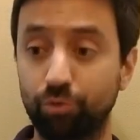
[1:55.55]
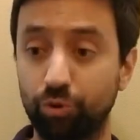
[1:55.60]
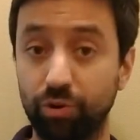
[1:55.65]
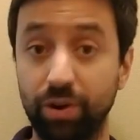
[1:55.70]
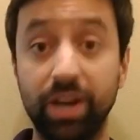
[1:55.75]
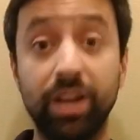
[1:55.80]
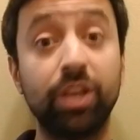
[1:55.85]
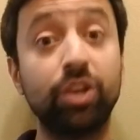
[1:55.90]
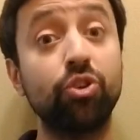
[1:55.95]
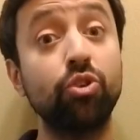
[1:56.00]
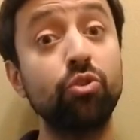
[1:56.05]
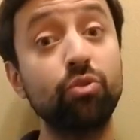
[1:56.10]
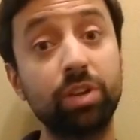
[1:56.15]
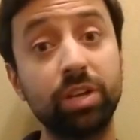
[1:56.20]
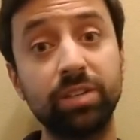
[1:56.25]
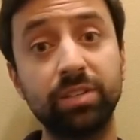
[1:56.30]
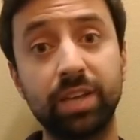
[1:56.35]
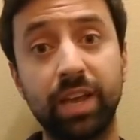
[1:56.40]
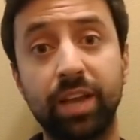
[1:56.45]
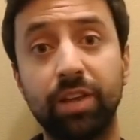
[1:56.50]
creating new
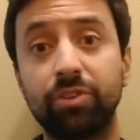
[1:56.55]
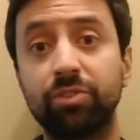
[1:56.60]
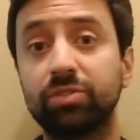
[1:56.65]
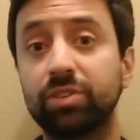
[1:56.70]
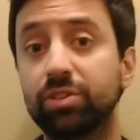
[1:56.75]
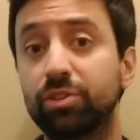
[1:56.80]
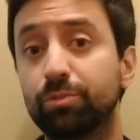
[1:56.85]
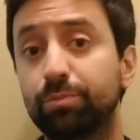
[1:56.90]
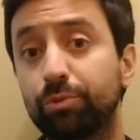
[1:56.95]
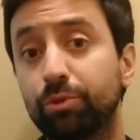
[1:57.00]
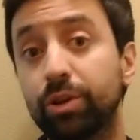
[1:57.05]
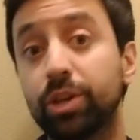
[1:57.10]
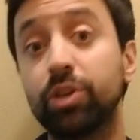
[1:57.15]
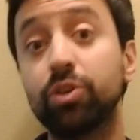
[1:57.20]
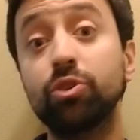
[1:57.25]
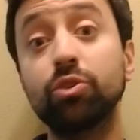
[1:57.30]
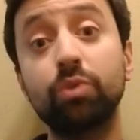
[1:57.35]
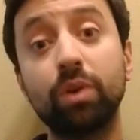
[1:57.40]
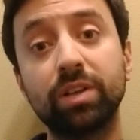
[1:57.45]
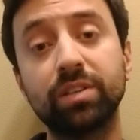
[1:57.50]
containers and
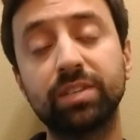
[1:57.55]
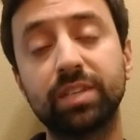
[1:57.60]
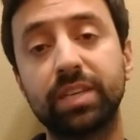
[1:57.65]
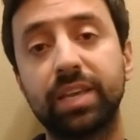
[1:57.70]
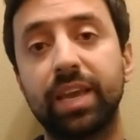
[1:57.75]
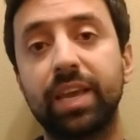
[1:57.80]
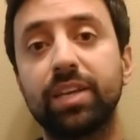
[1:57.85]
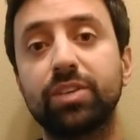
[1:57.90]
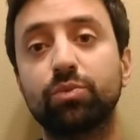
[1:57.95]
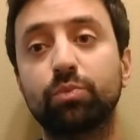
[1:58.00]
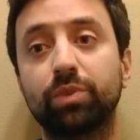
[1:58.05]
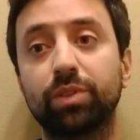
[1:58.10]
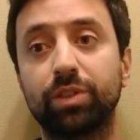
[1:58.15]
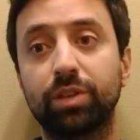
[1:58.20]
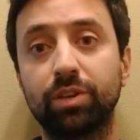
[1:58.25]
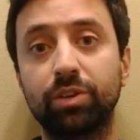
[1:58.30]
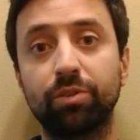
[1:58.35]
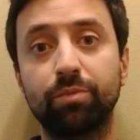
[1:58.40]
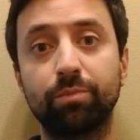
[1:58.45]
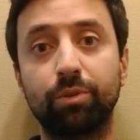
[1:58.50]
deploying new SDKs
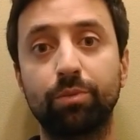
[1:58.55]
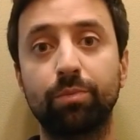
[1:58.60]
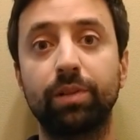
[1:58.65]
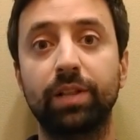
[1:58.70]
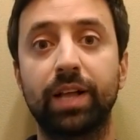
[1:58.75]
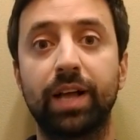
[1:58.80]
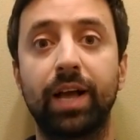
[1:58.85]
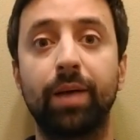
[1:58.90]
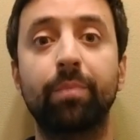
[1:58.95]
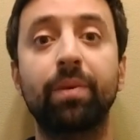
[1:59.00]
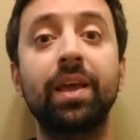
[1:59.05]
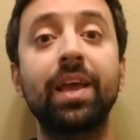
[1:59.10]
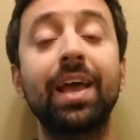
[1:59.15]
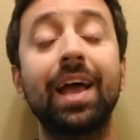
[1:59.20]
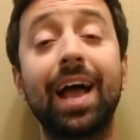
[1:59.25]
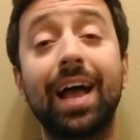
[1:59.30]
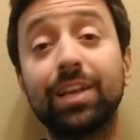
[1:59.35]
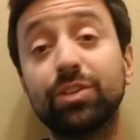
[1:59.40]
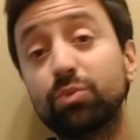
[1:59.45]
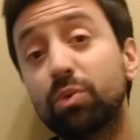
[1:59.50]
within your mobile app,
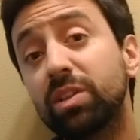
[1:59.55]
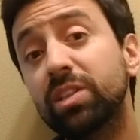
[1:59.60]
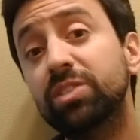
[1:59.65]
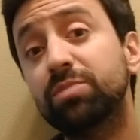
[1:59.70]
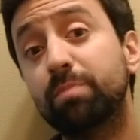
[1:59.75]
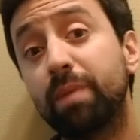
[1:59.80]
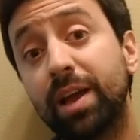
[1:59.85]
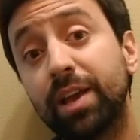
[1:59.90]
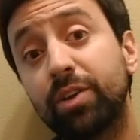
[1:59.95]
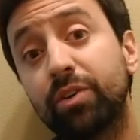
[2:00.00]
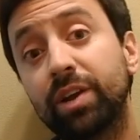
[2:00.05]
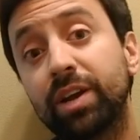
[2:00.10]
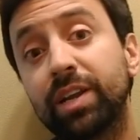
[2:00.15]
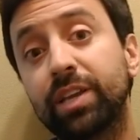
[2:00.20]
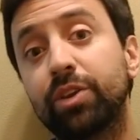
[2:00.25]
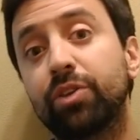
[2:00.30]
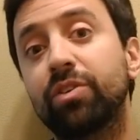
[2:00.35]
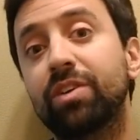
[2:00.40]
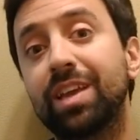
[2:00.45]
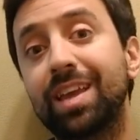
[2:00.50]
as well as
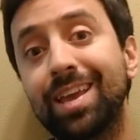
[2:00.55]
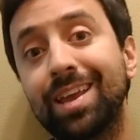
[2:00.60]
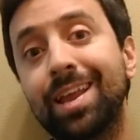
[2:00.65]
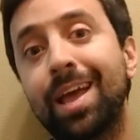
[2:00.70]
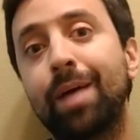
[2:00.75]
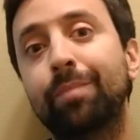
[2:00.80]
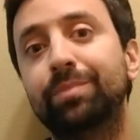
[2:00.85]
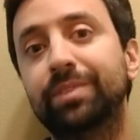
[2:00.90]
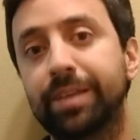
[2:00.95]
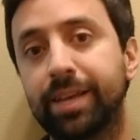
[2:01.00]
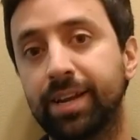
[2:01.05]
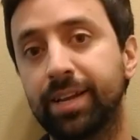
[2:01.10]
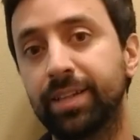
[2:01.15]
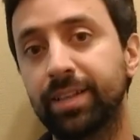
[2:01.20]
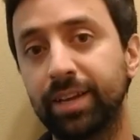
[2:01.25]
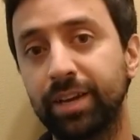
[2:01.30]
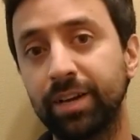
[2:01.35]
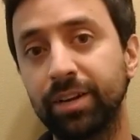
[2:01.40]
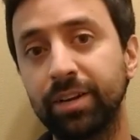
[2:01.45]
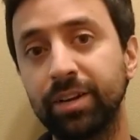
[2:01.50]
migrating your in-app
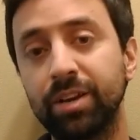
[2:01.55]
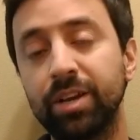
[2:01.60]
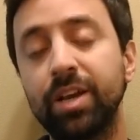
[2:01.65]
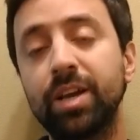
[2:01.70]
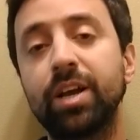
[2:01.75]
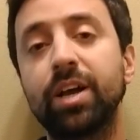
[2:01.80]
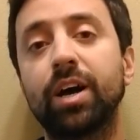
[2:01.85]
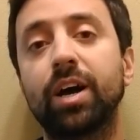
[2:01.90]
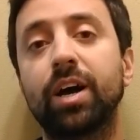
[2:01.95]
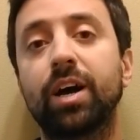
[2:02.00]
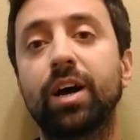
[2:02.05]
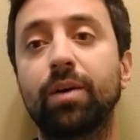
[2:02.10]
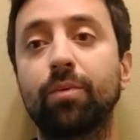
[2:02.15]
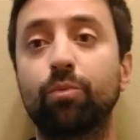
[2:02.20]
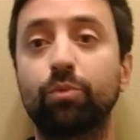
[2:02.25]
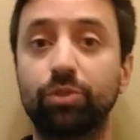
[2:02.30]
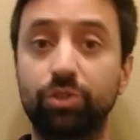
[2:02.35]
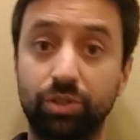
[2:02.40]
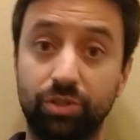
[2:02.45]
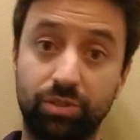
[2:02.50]
data layer,
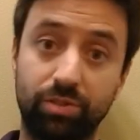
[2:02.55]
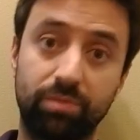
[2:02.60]
uh, which